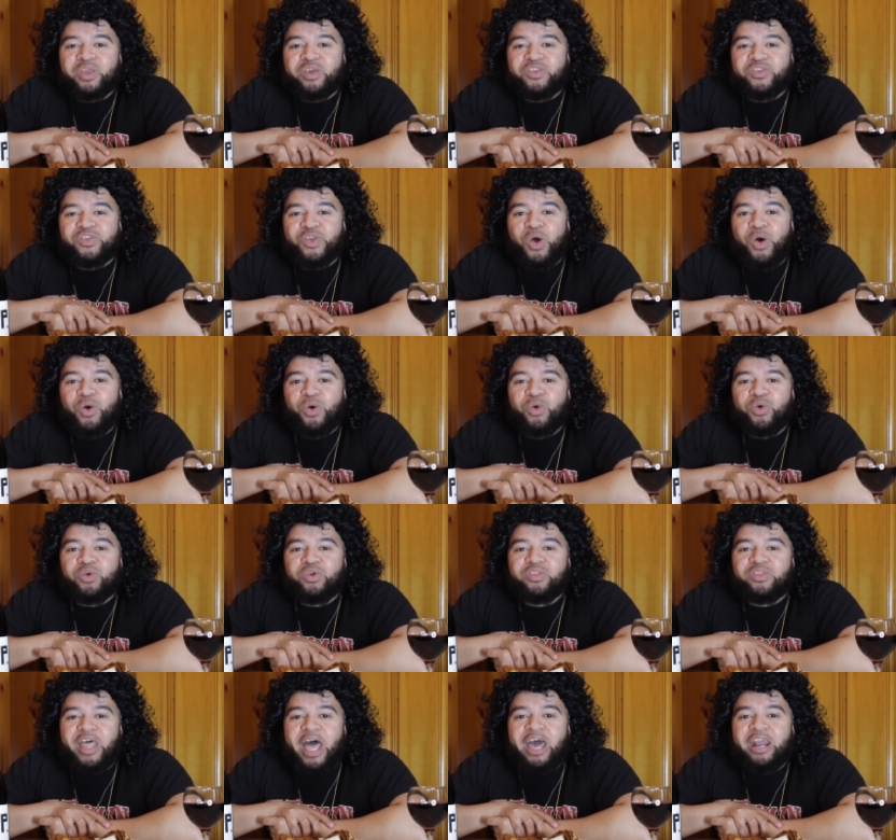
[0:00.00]
So
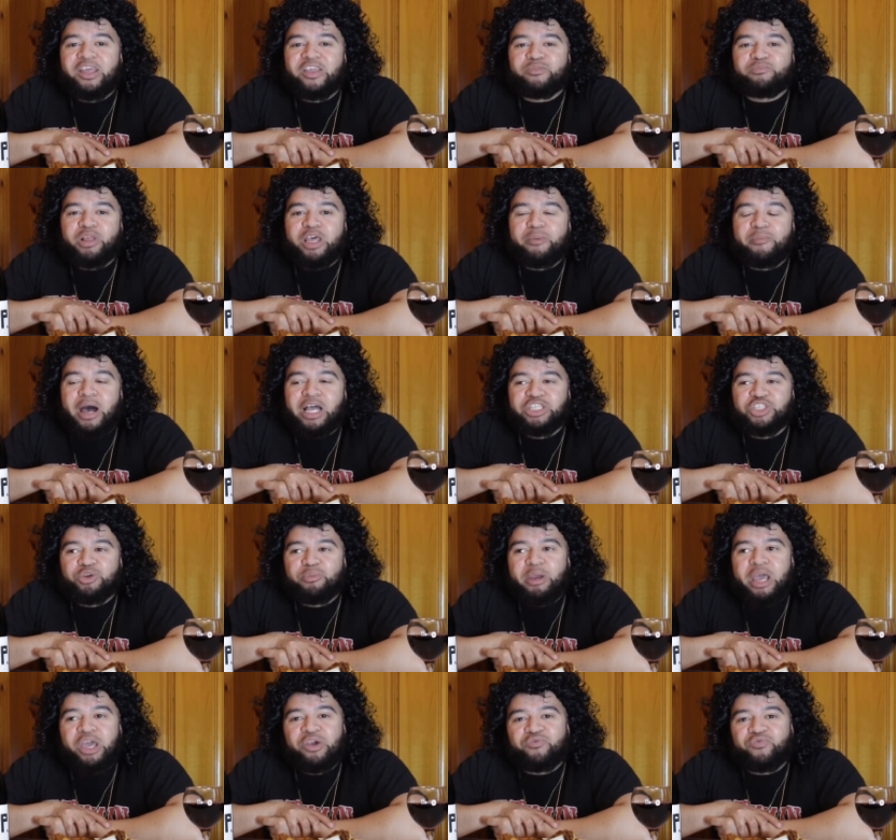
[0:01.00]
that is played by
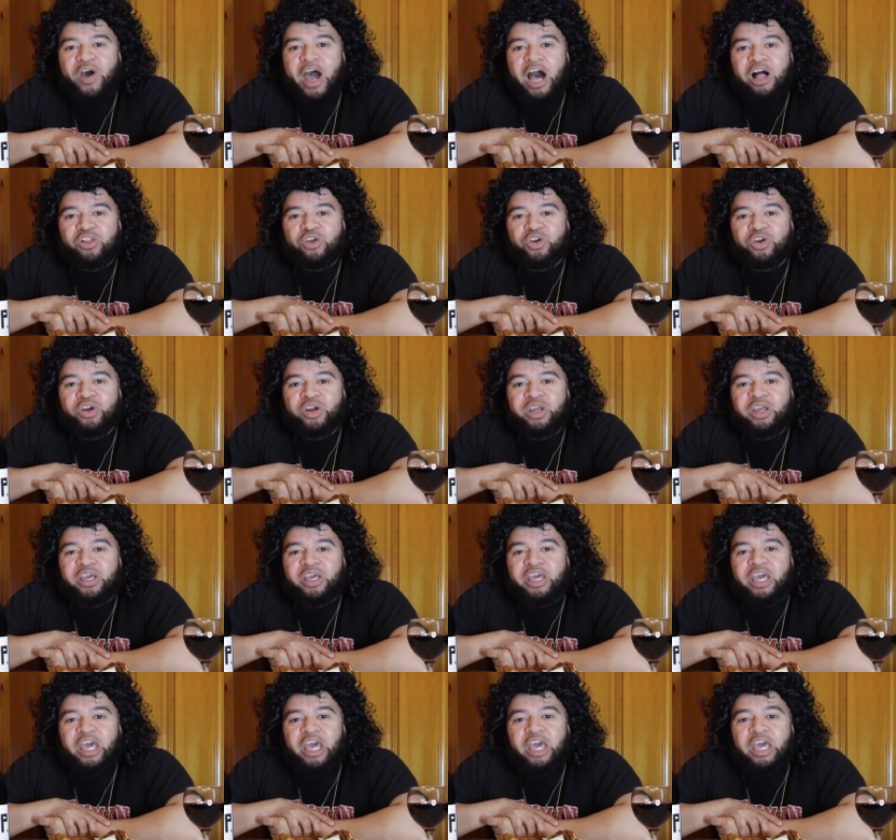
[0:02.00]
Jermaine Fowler,
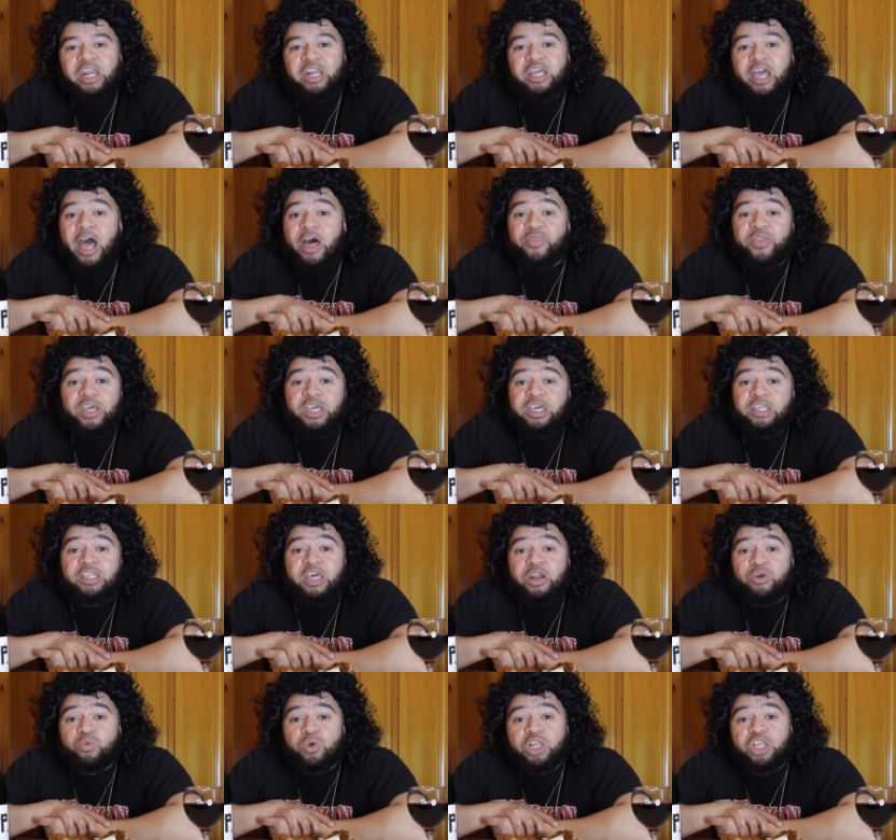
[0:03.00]
And I think he
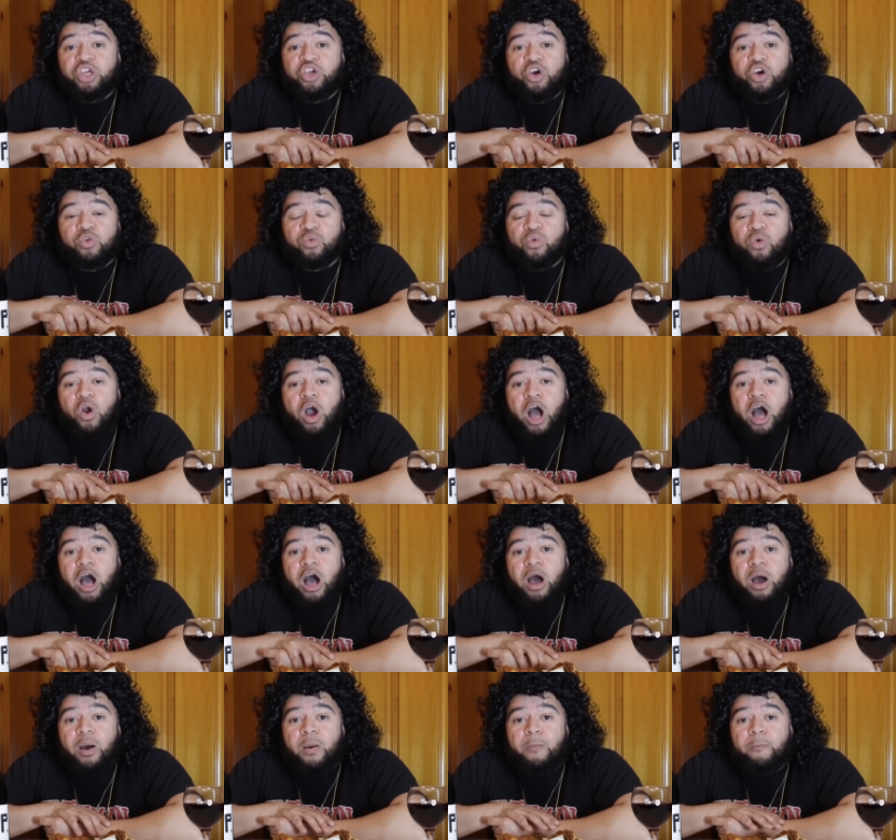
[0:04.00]
did a really
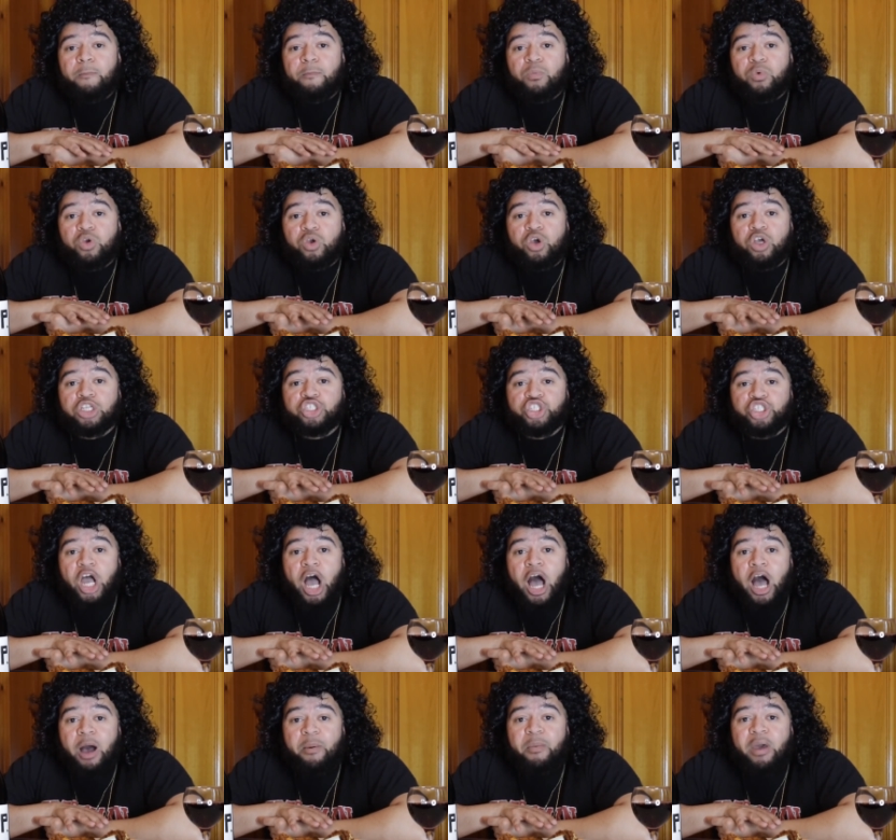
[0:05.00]
good good
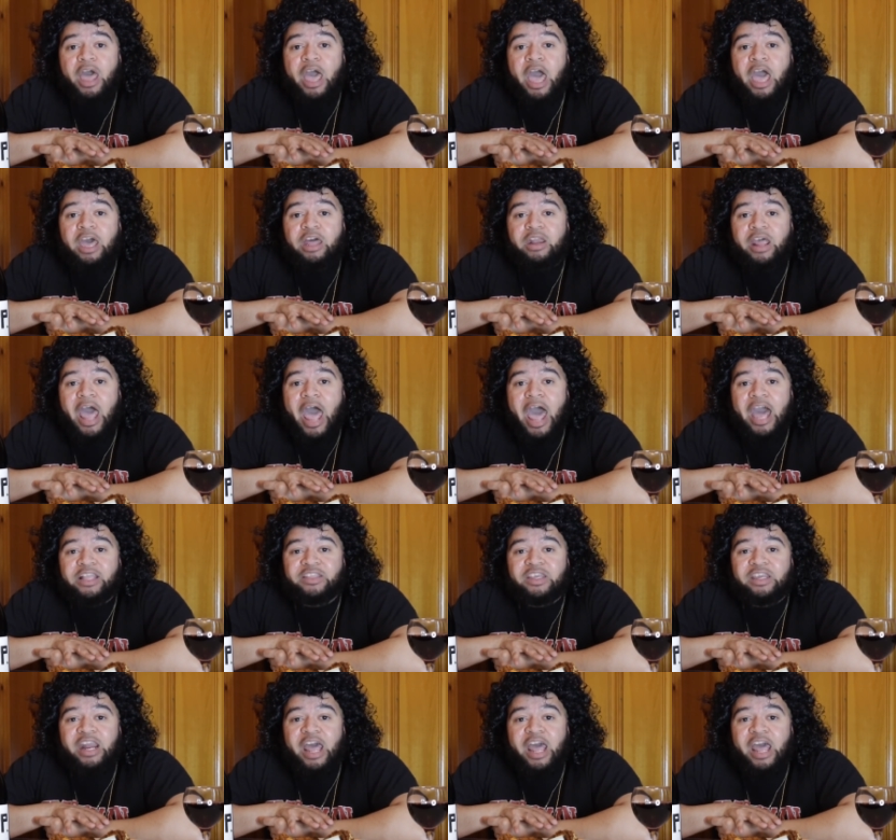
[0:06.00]
job at acting